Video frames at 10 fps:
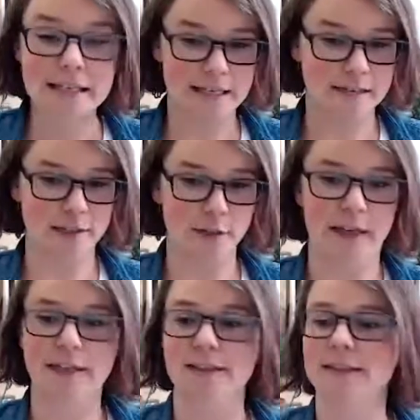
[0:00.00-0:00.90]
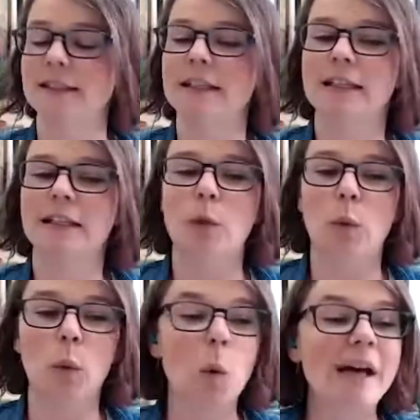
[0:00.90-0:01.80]
in a little bit.
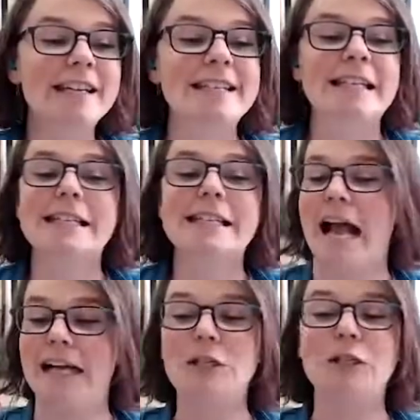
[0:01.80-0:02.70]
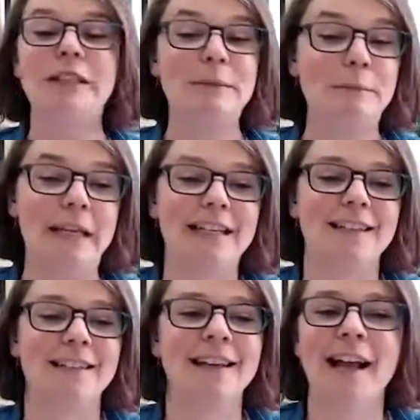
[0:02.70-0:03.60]
What does this actually mean?
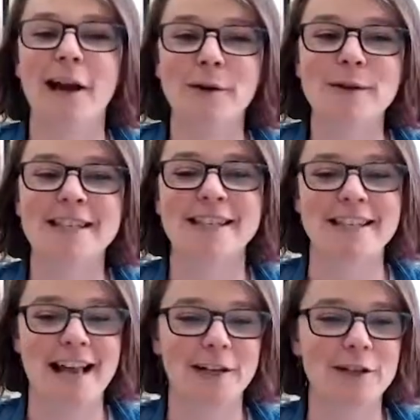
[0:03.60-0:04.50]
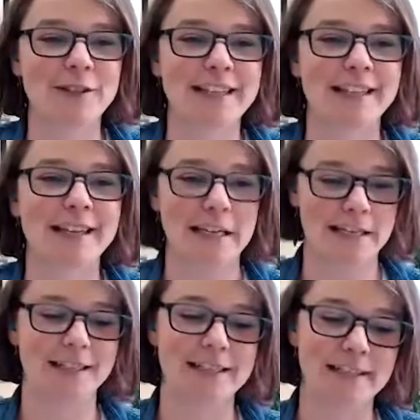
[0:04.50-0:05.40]
How is this actually
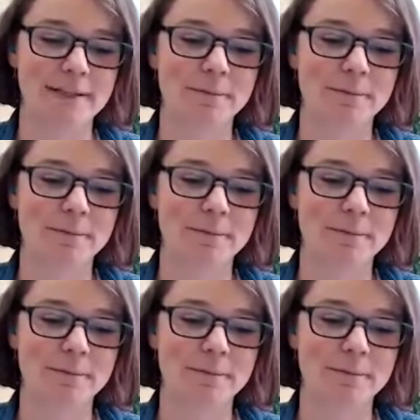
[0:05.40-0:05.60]
conducted?